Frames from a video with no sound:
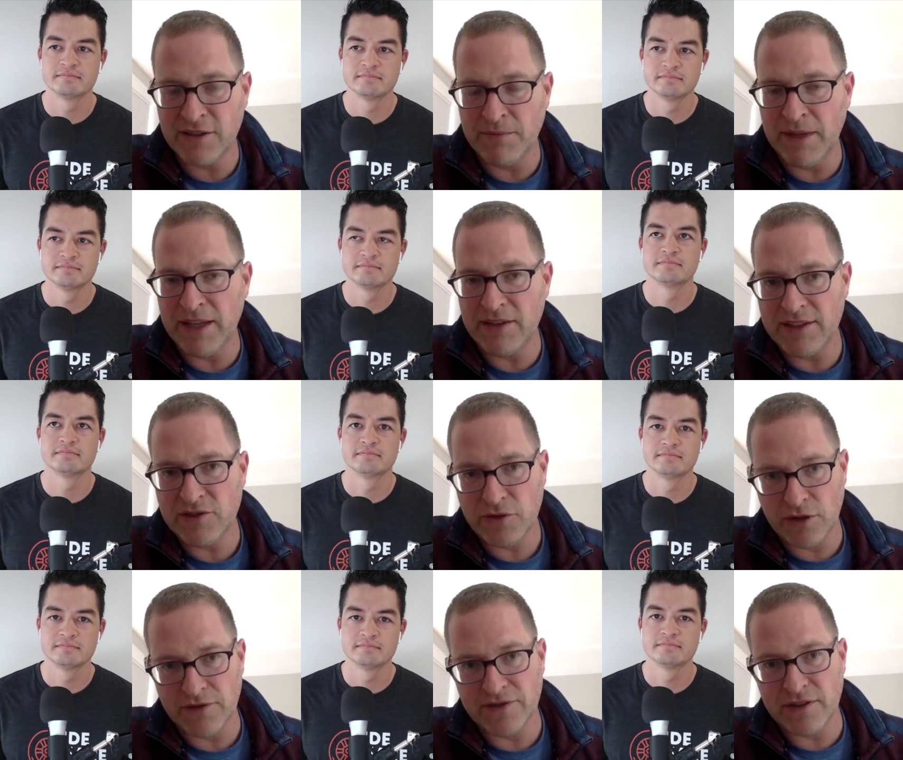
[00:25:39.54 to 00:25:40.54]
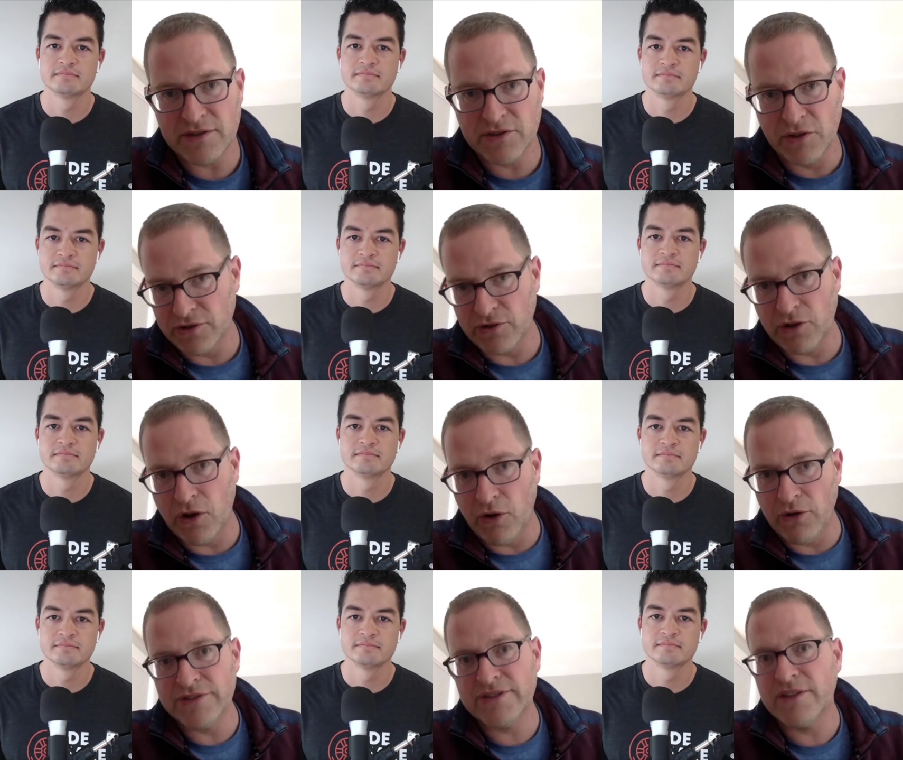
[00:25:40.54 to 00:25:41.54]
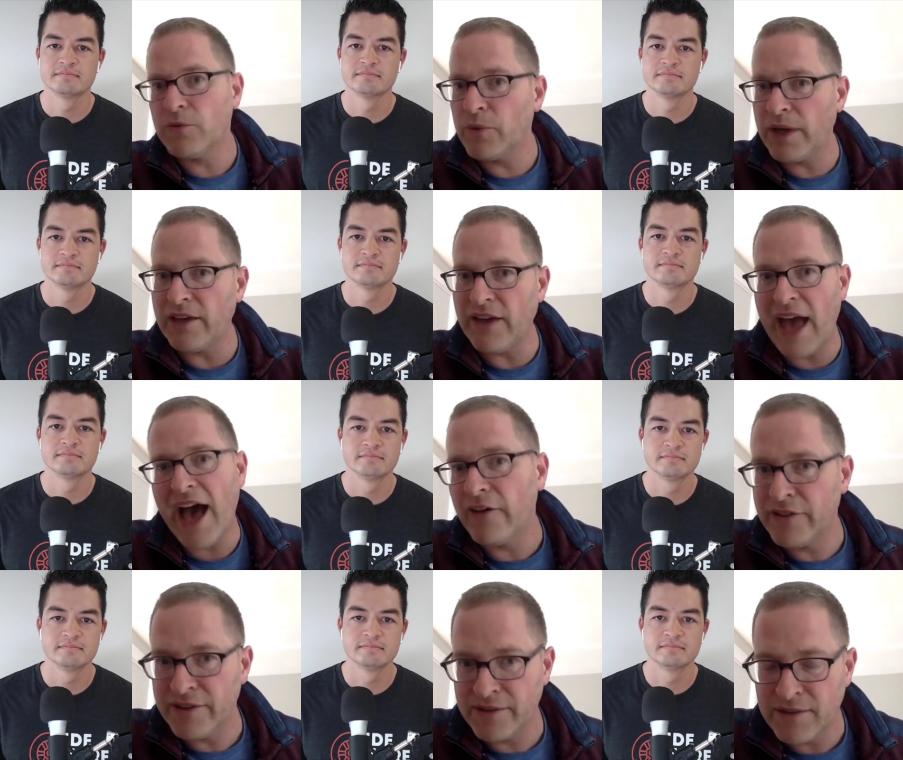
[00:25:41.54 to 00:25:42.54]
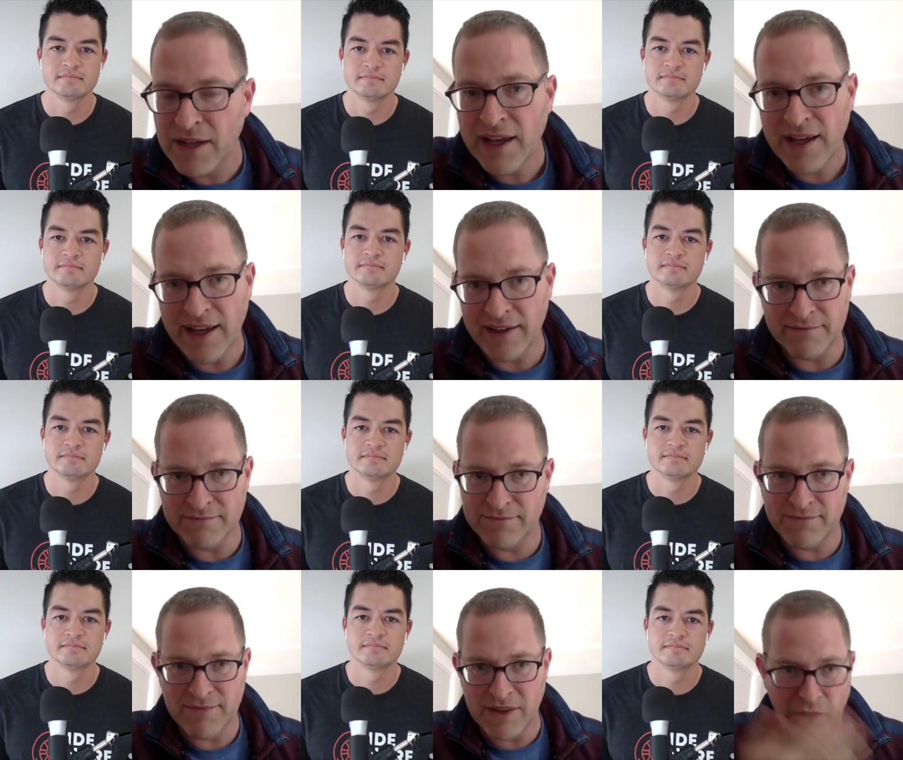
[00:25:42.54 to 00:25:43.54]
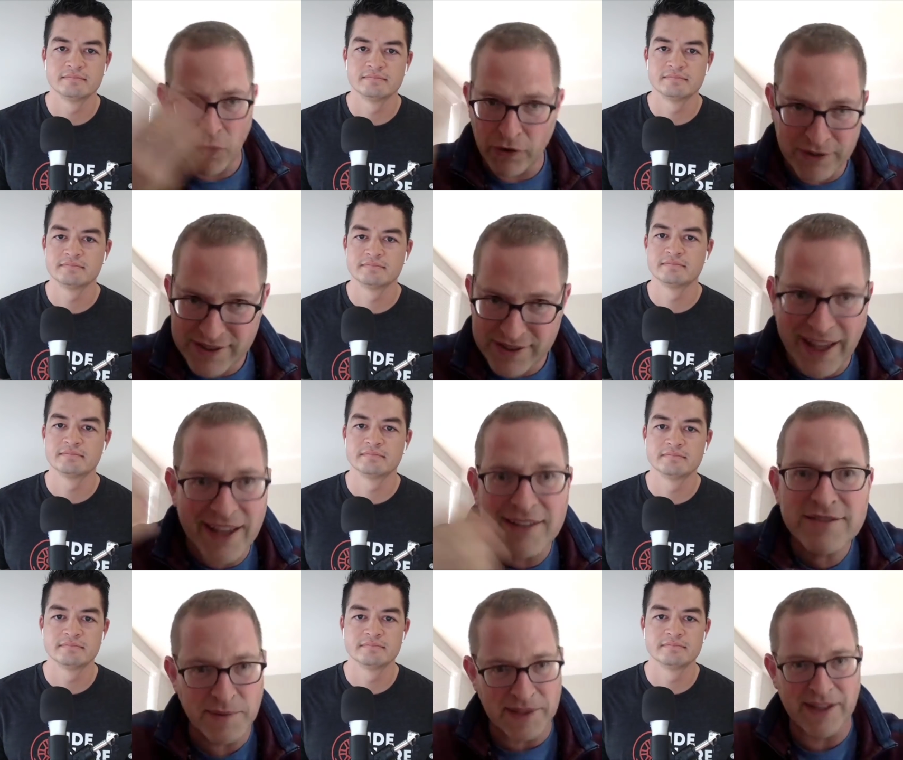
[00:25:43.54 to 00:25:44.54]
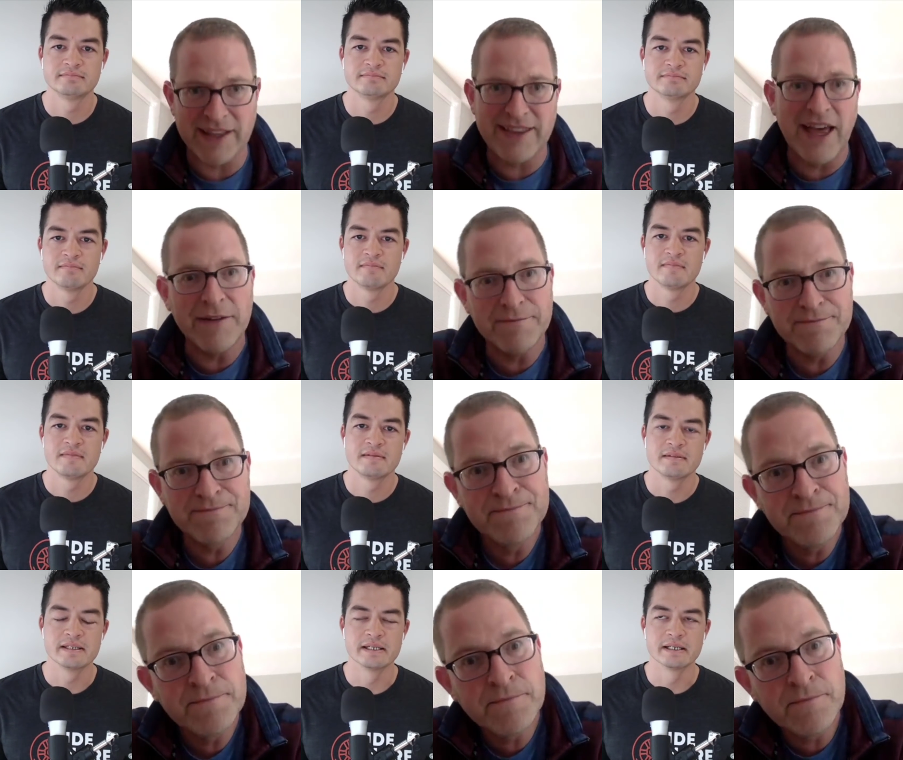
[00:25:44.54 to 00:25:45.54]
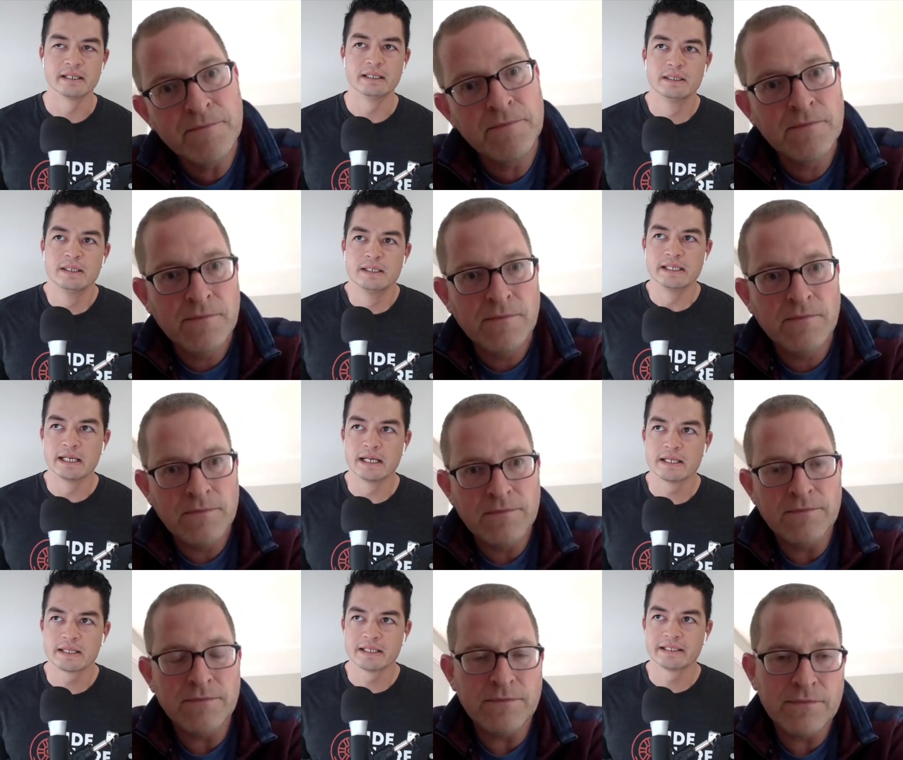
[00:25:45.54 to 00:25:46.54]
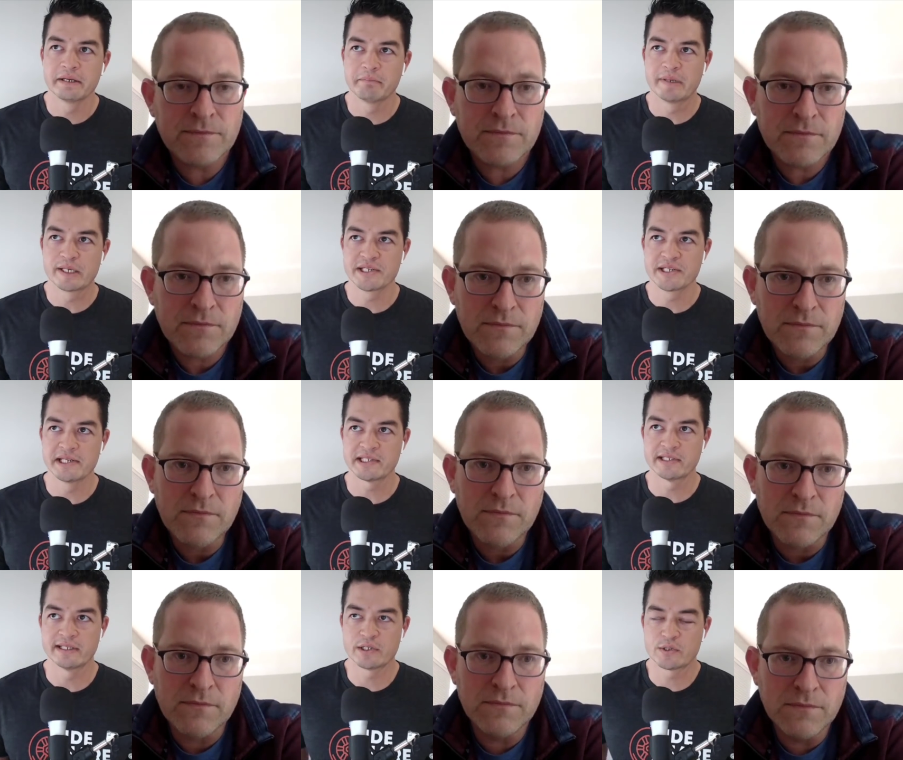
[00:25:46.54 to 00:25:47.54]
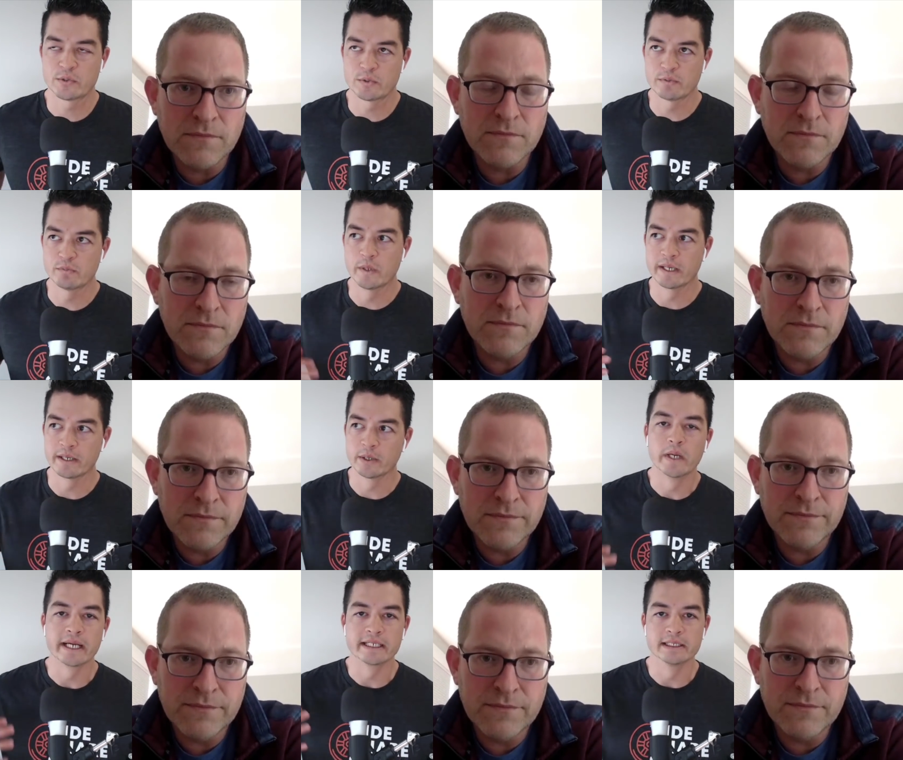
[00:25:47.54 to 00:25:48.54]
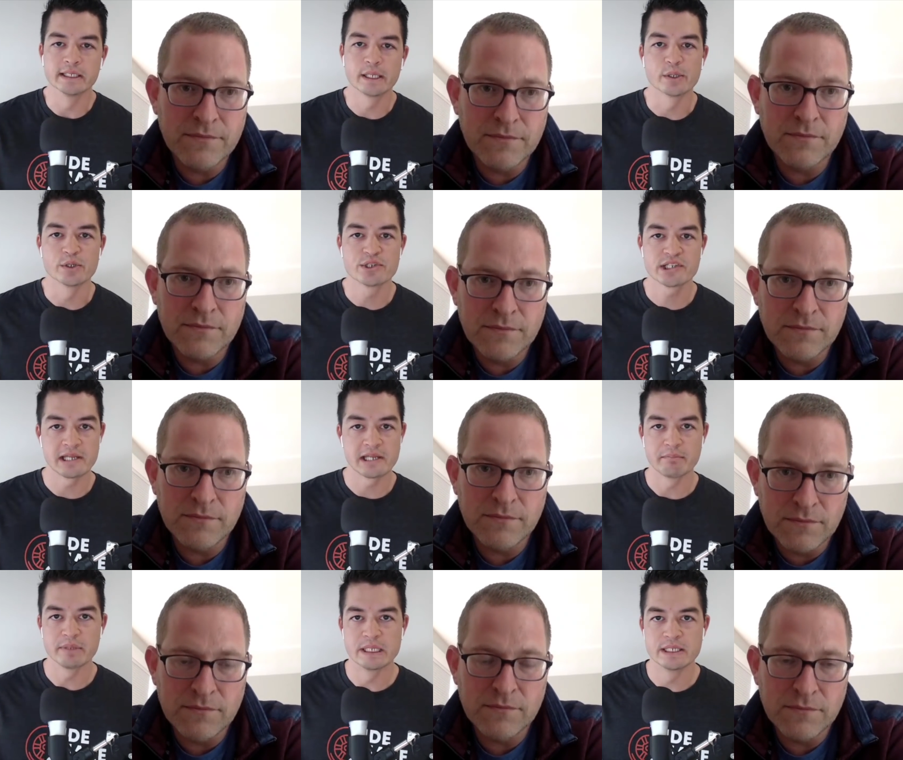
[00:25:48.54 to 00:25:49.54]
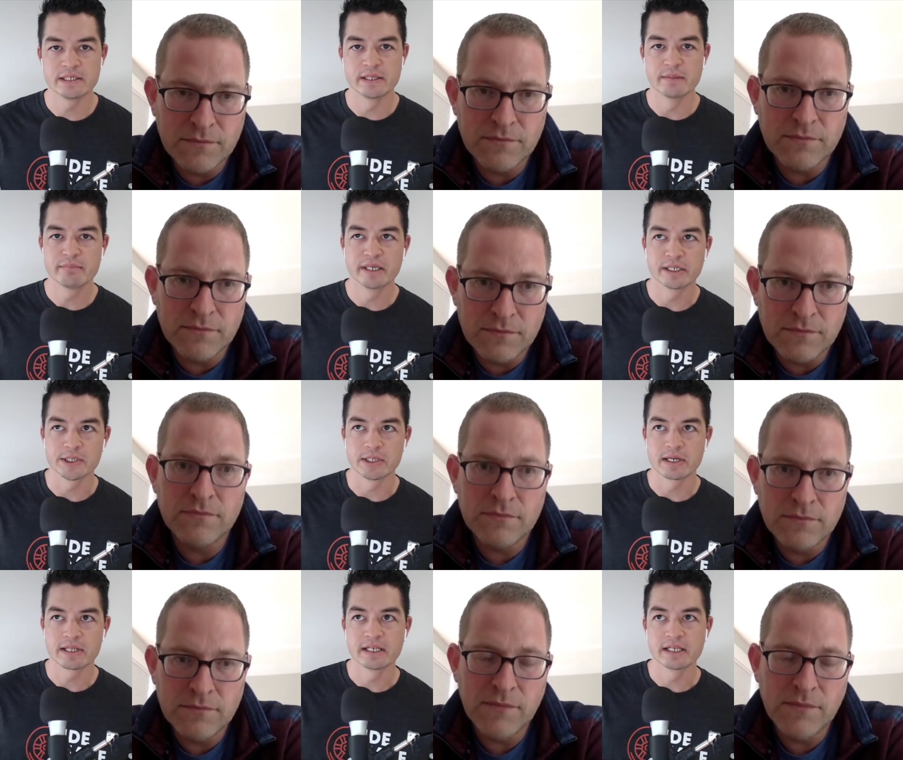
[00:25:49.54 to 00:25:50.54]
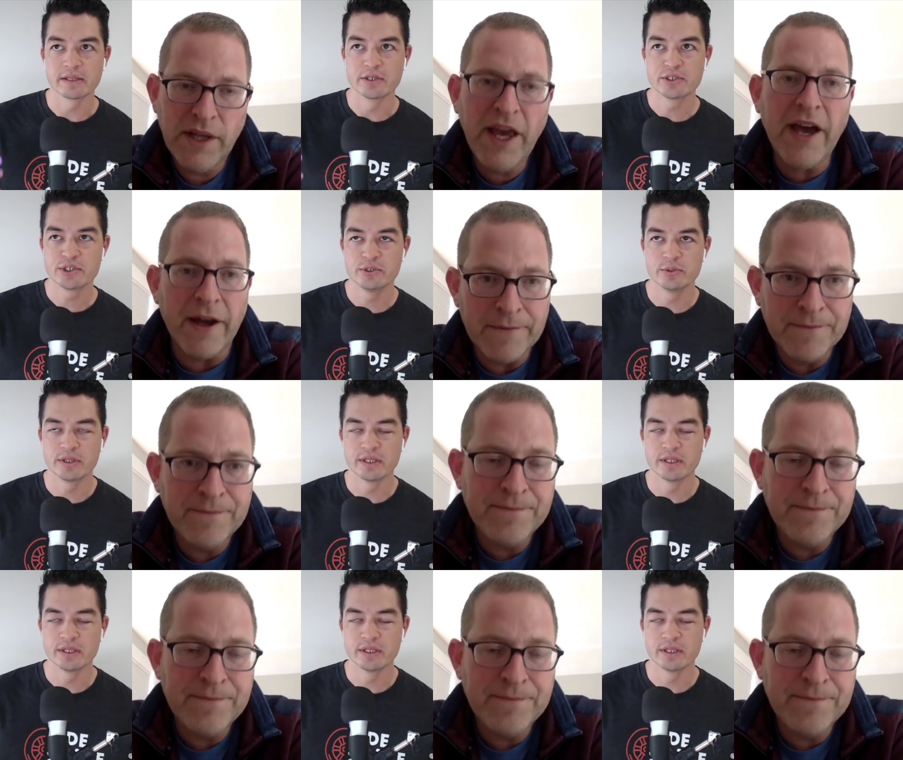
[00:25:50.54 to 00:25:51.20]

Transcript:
Speaker 1: to meet these sort of social goals that we have in in in the Golden State, something like that.
Speaker 2: Yeah. Yeah, I think that makes sense and that's sort of where regulators step into the picture. I think the two